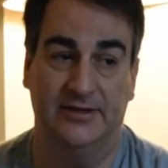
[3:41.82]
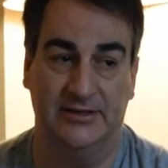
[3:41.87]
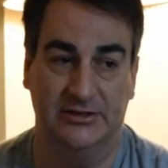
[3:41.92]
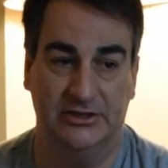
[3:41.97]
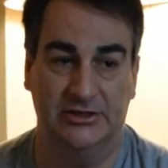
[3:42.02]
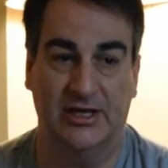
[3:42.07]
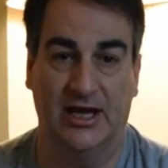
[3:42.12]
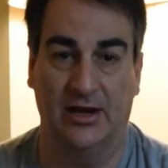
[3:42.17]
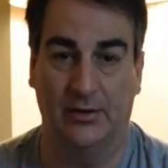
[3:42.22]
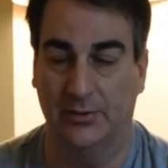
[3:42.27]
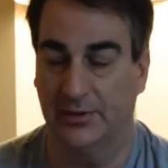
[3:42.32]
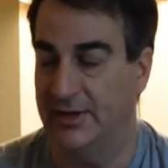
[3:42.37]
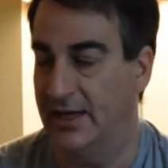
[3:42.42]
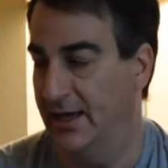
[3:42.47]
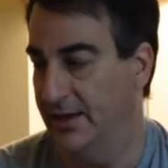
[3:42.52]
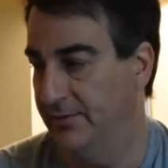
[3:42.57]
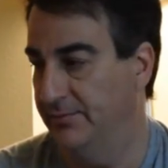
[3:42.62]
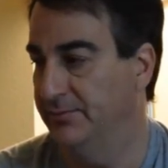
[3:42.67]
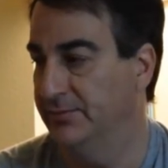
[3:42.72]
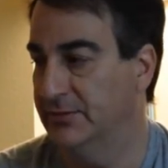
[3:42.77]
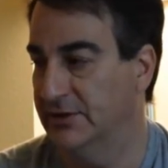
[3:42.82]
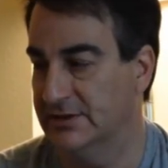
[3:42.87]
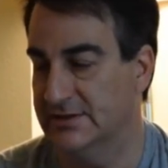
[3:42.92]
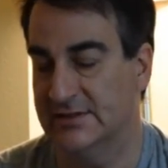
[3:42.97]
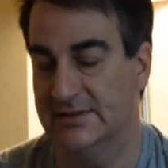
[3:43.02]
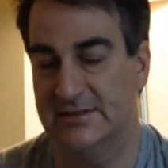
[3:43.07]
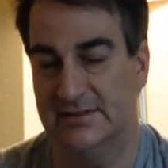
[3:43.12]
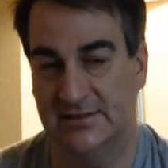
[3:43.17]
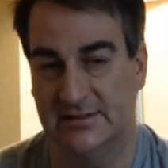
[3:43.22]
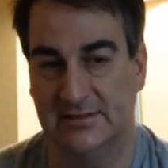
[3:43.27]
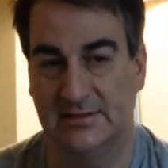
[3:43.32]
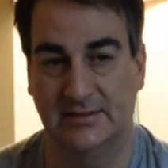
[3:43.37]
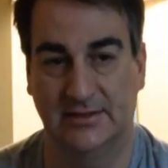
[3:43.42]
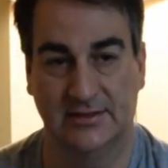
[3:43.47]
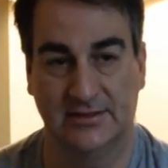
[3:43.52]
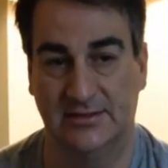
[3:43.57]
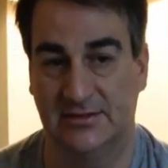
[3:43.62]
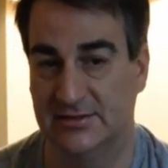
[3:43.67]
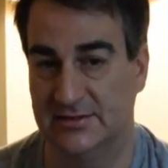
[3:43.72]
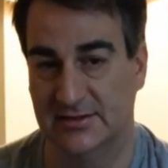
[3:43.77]
shot with that, because it's
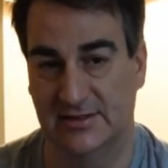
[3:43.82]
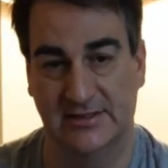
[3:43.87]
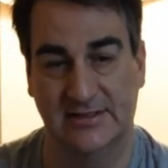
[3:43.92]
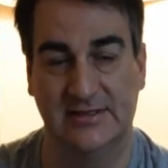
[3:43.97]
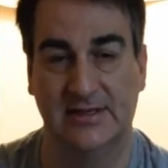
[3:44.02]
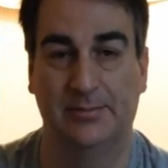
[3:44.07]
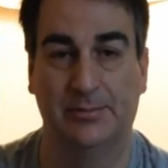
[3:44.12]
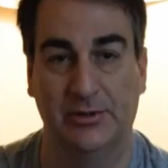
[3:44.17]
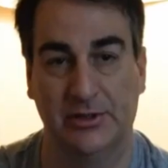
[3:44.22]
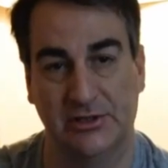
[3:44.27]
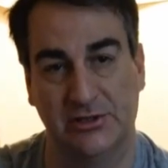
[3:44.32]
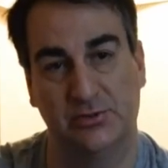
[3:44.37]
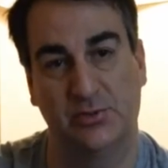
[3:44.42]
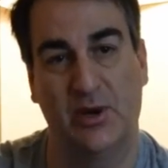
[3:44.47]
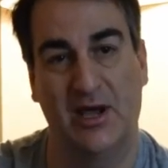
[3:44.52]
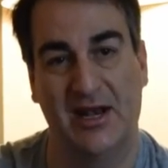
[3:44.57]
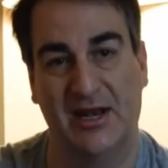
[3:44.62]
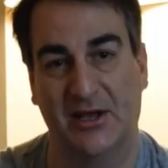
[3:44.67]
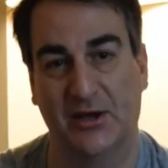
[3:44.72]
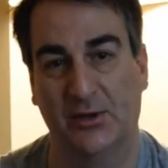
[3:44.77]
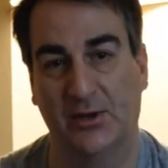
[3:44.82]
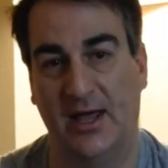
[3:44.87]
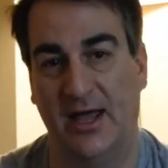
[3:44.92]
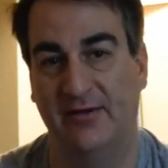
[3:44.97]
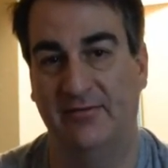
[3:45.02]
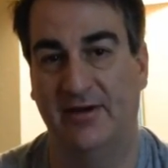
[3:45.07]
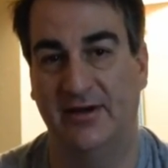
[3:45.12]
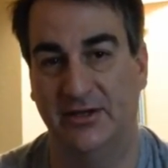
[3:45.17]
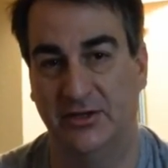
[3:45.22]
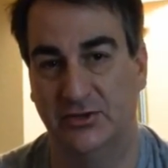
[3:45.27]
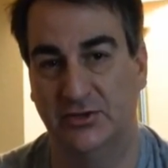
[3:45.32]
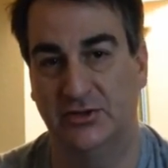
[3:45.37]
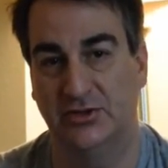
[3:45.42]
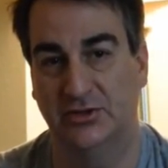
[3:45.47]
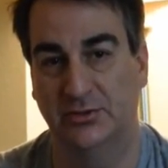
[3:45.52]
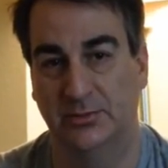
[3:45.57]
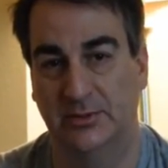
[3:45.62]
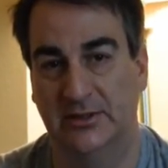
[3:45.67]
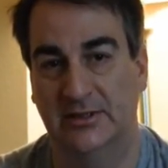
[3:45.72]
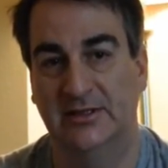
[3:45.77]
the simplest way to go live on
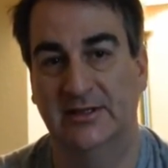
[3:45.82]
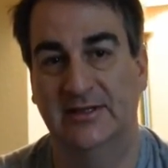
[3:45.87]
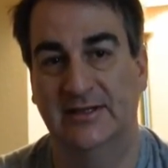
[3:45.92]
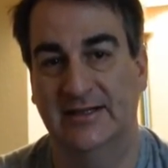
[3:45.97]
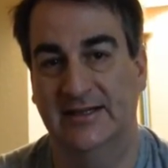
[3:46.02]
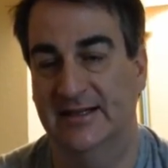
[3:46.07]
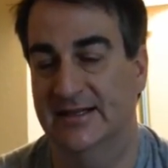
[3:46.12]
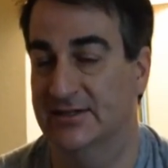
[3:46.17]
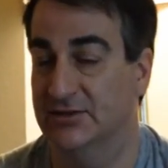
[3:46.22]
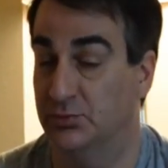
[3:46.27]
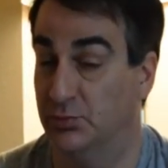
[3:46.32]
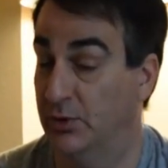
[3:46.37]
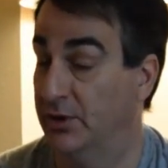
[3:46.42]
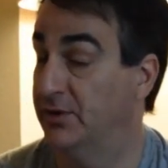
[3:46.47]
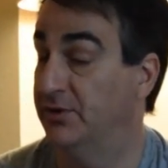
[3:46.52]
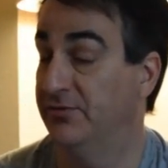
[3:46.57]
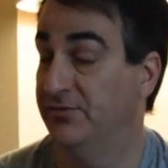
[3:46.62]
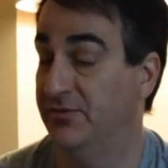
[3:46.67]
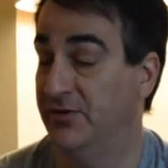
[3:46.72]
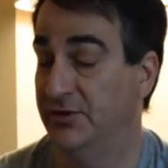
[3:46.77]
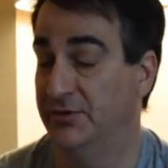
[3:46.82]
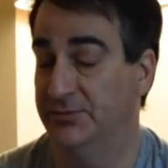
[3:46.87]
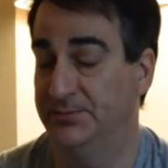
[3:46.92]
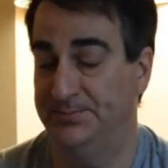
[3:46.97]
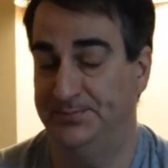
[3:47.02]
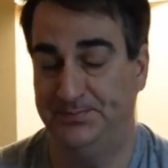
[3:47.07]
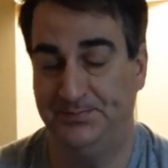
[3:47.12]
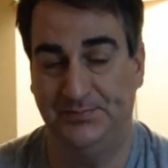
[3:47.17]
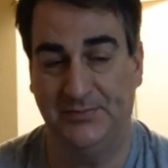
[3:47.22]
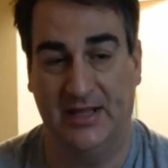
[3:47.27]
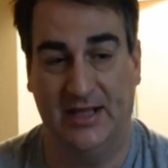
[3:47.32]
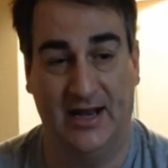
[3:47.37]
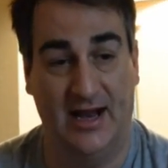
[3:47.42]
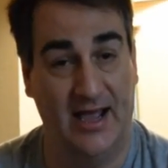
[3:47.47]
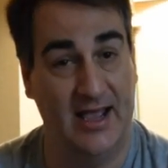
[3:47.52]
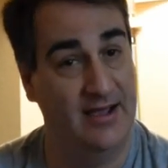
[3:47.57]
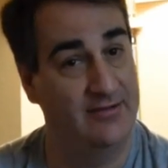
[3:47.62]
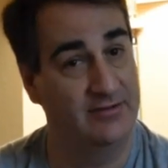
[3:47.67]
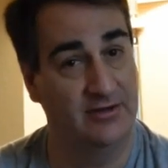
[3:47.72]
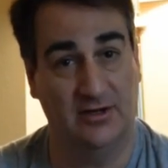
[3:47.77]
YouTube is with your phone, and
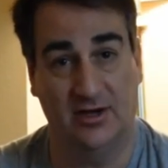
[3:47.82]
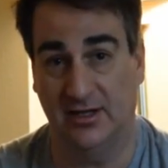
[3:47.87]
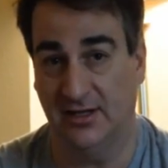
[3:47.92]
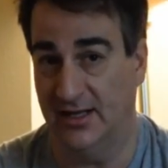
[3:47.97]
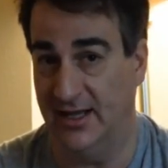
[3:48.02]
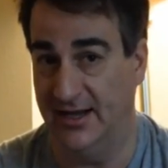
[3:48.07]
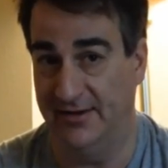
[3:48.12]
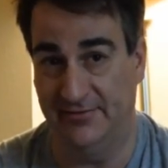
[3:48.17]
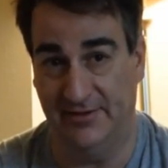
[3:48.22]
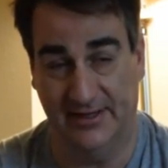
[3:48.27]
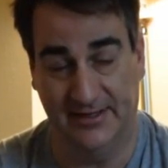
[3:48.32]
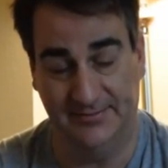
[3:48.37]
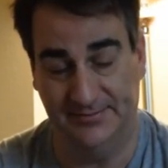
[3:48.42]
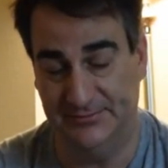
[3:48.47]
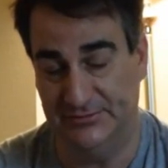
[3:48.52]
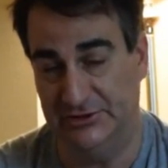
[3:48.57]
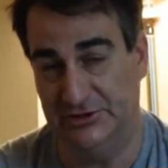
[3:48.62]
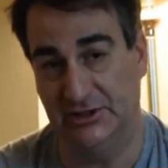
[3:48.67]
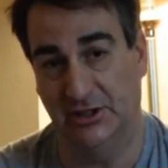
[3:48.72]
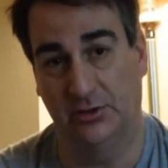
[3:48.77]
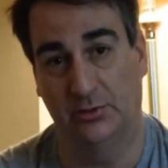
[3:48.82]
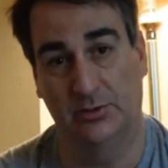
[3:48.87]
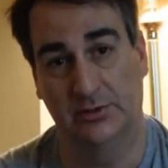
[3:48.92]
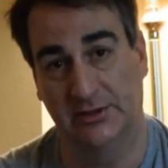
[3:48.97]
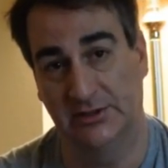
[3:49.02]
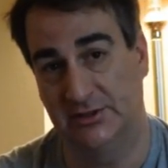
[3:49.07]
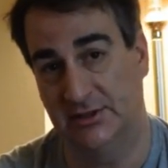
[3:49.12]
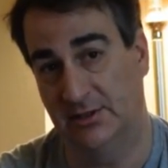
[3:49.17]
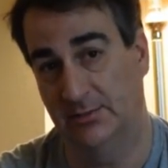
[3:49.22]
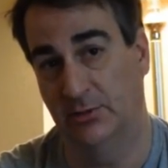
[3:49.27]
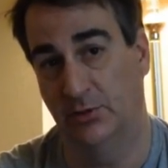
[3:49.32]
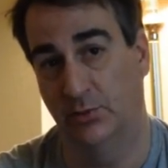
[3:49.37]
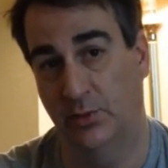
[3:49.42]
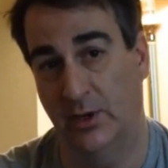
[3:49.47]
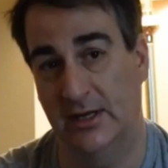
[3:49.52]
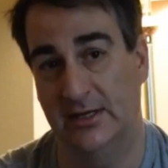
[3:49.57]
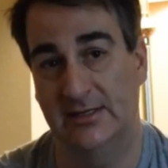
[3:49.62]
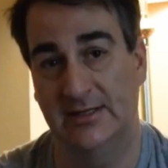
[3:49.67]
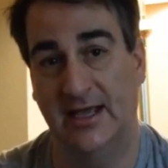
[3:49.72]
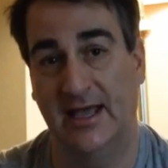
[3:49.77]
I haven't gone live yet. So we'll determine
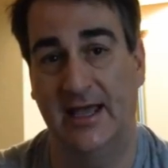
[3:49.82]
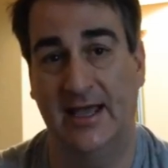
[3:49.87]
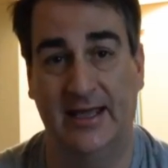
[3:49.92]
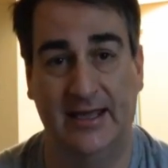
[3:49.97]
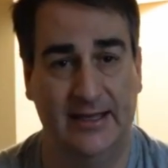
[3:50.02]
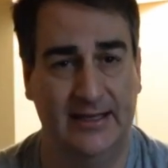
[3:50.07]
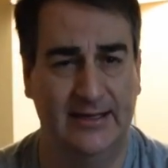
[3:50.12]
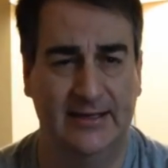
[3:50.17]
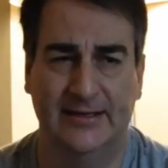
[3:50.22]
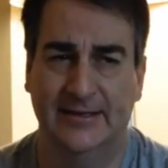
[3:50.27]
what day.